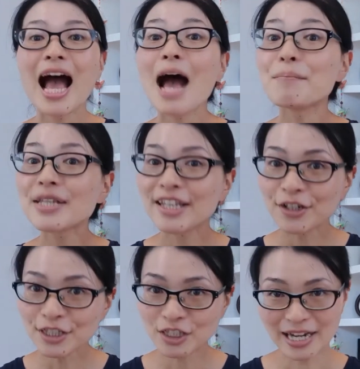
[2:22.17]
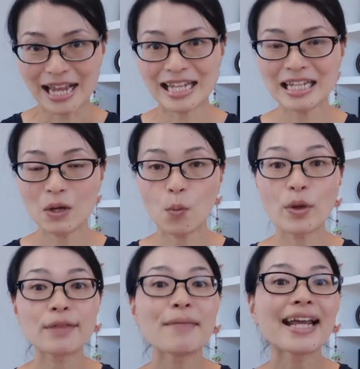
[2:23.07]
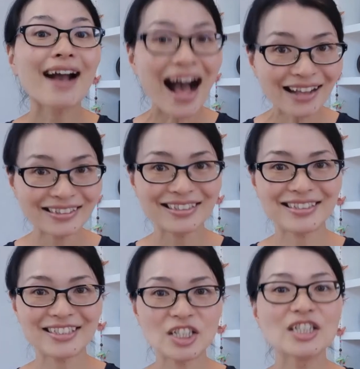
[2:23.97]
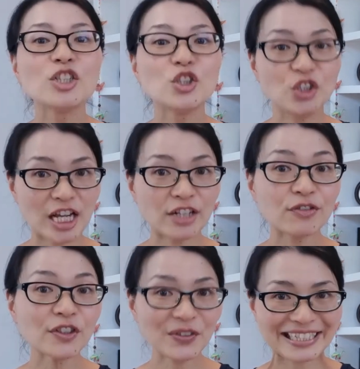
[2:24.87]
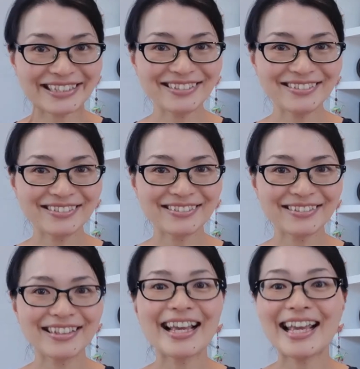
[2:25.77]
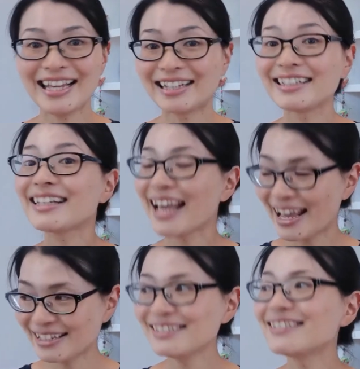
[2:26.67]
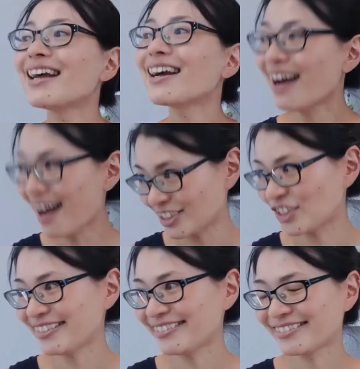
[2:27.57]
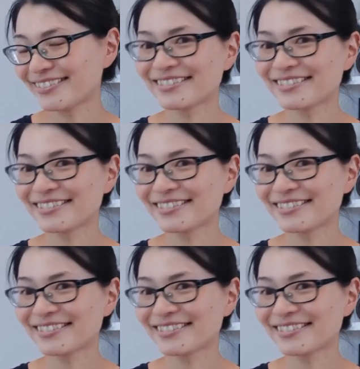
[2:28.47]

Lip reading: I'm here today with my colleagues, Jennifer Lee and Ken Takahashi.